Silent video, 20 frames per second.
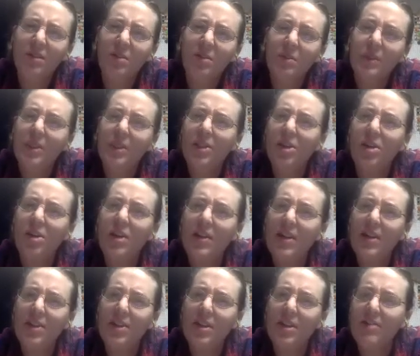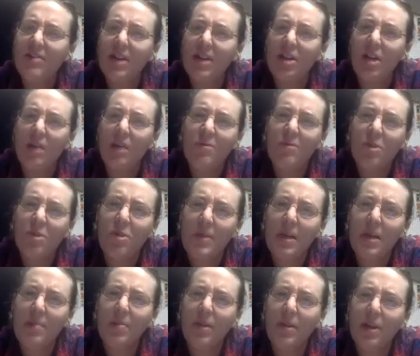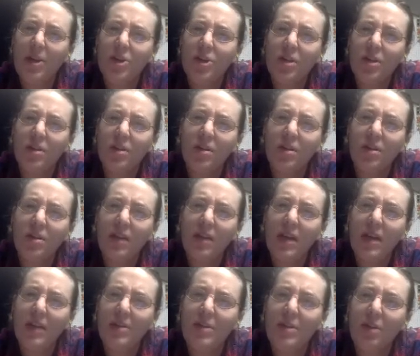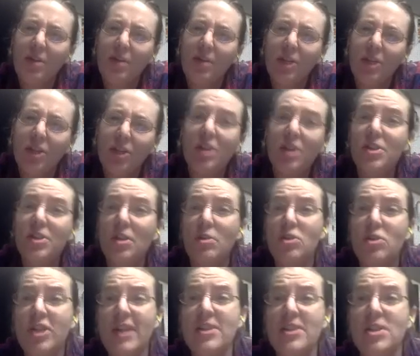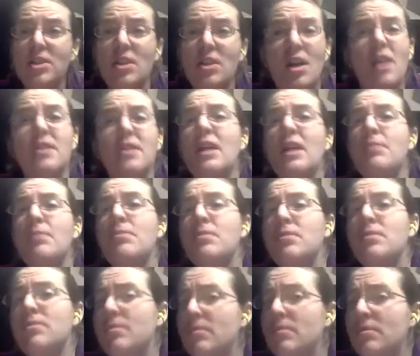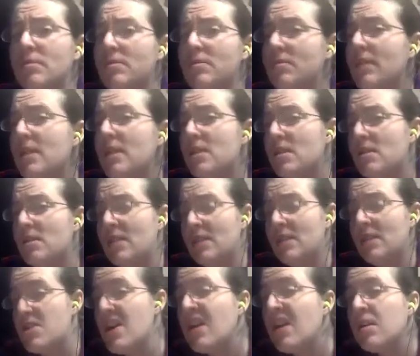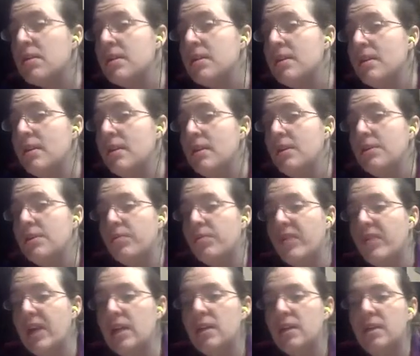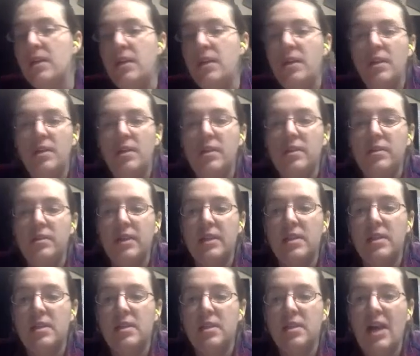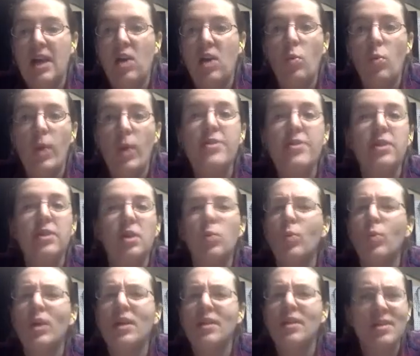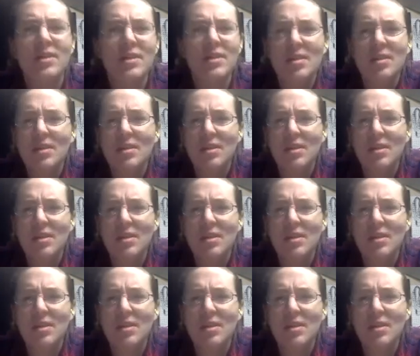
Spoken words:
I really don't know how that's going to affect carbon-14 production. Atmospheric pressure also changes all the time. That's a thing, right? That's how weather works.